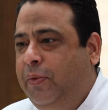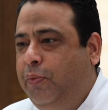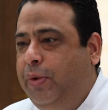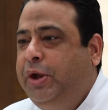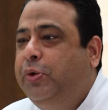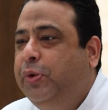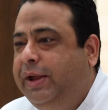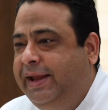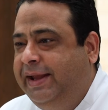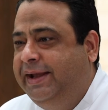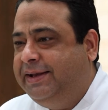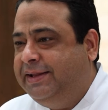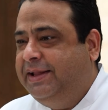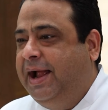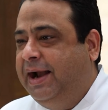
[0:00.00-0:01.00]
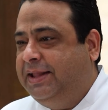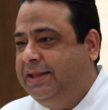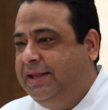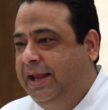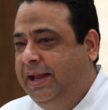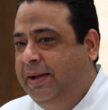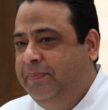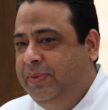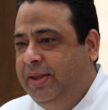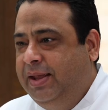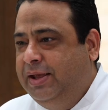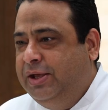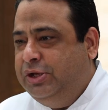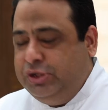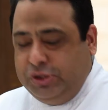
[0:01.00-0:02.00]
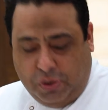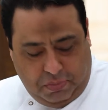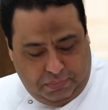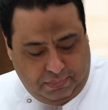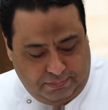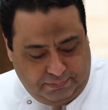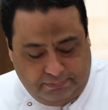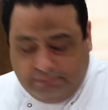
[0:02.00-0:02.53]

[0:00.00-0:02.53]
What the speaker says: when you eat that thing. So